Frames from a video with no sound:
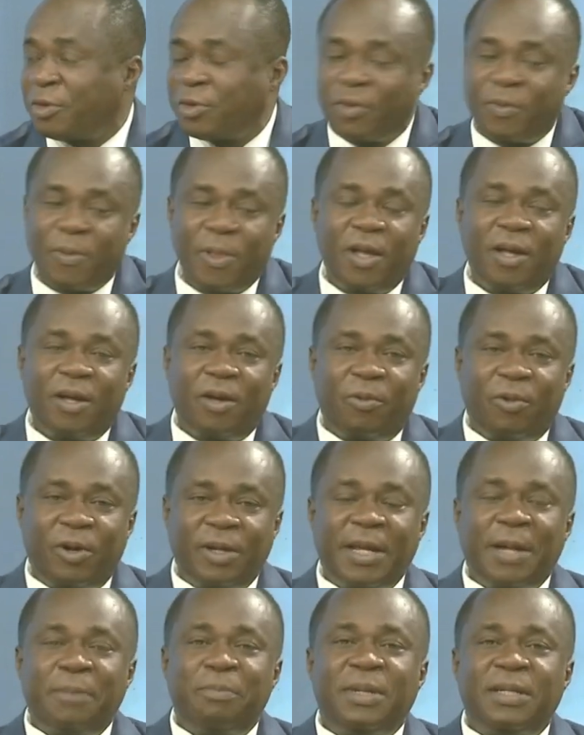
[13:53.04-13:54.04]
So what
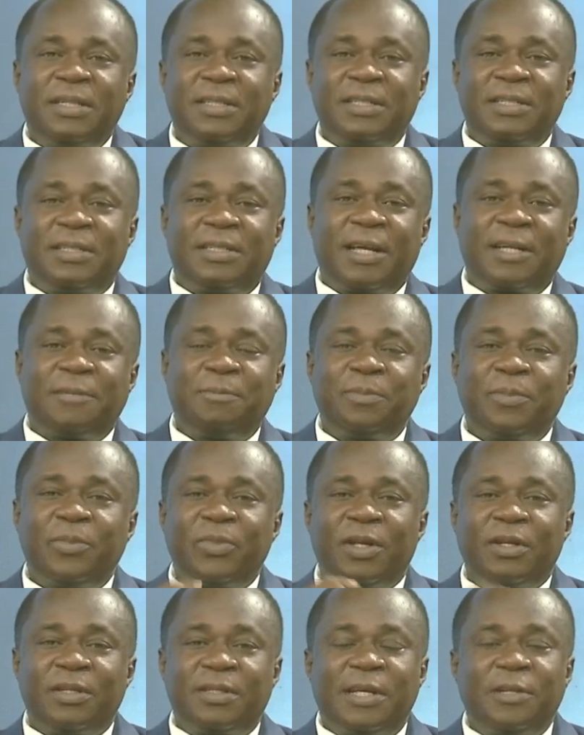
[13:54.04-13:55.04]
that means is that
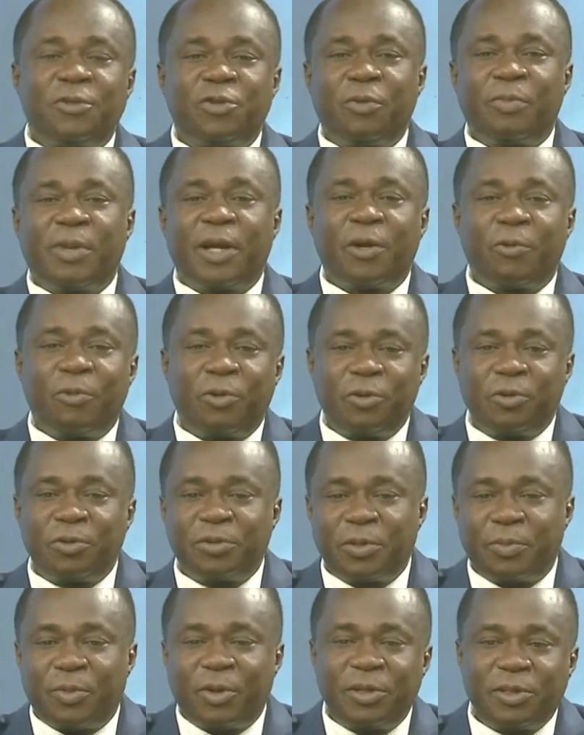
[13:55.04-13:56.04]
the central bank will use
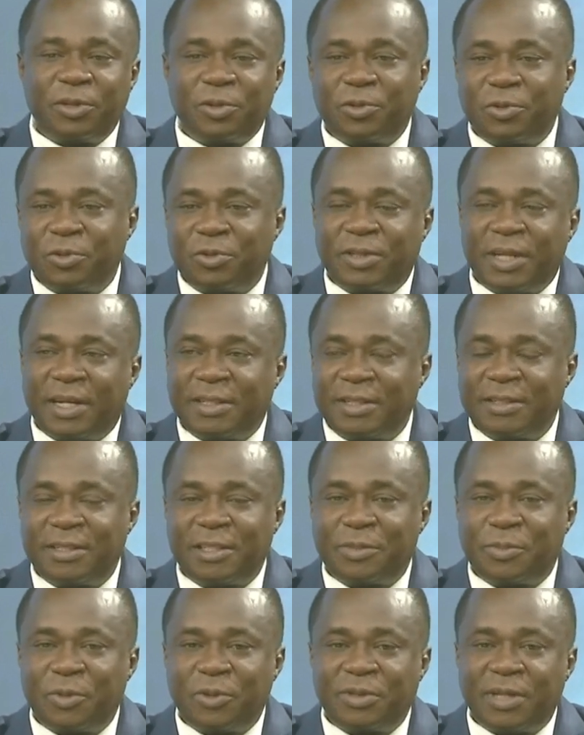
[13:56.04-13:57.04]
the policy tools at its
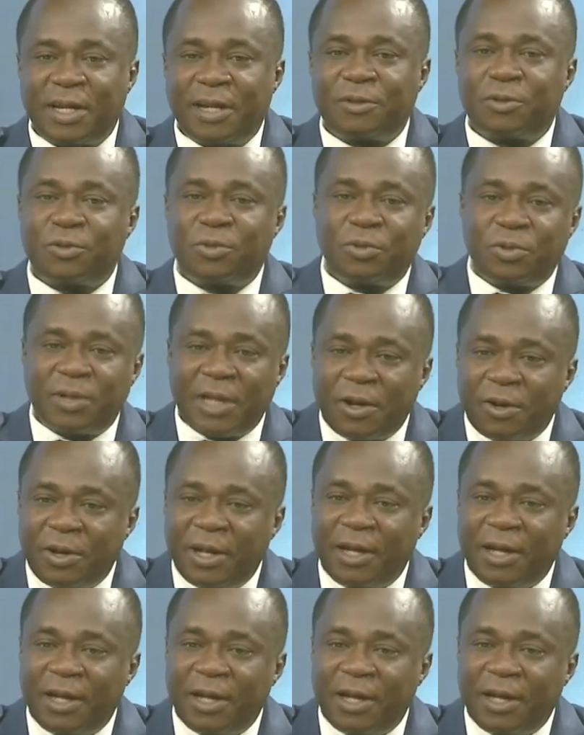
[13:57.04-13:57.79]
disposal to now